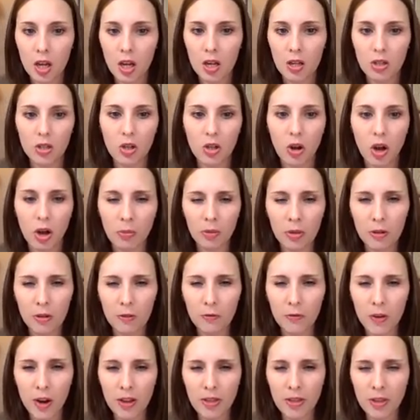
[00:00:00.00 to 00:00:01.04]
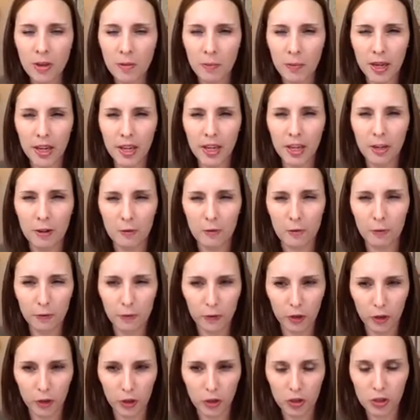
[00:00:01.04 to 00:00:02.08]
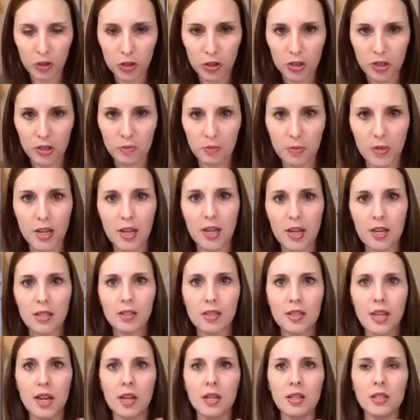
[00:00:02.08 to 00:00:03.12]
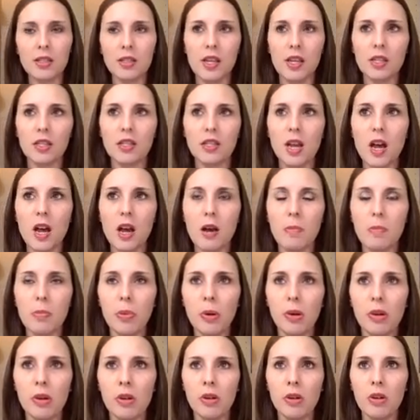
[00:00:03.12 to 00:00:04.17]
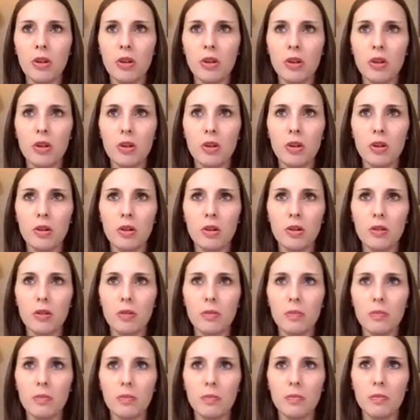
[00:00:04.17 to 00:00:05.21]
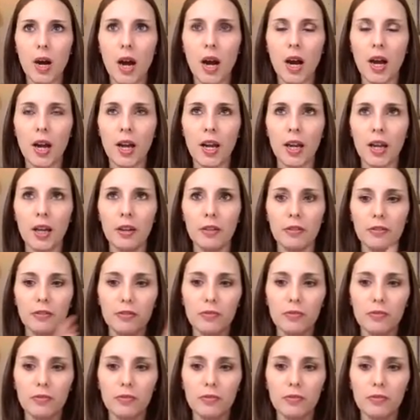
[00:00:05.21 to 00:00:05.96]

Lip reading: So I'm going to find the median first, because that sets up my